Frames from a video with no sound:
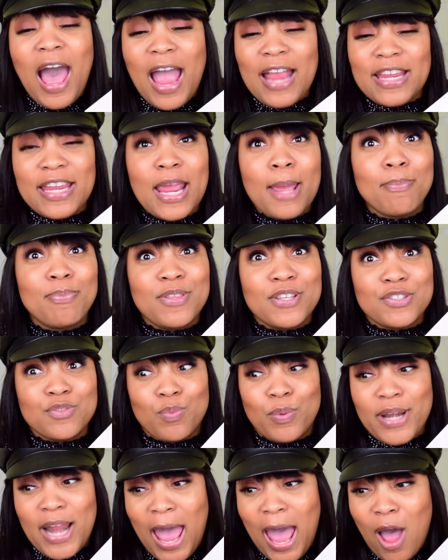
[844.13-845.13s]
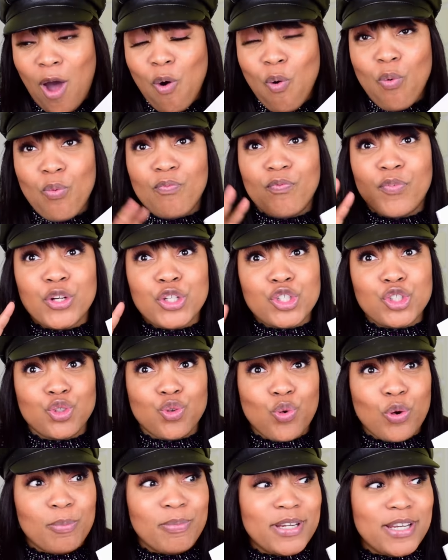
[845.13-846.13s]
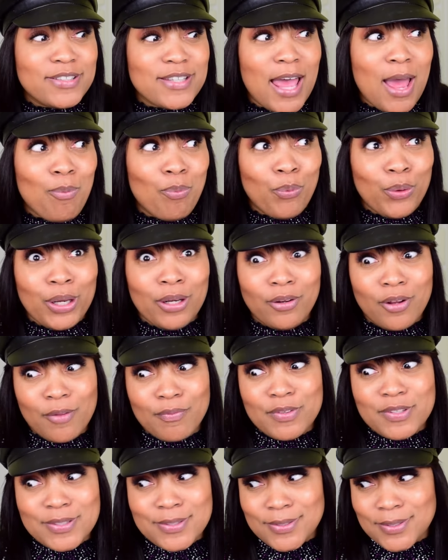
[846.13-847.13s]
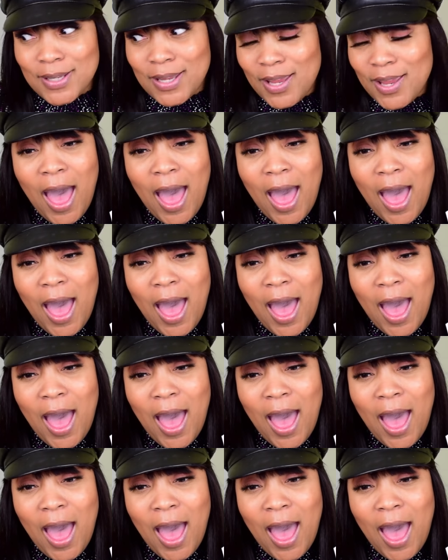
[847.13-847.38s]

I kept this one out for sure because I really love the scent.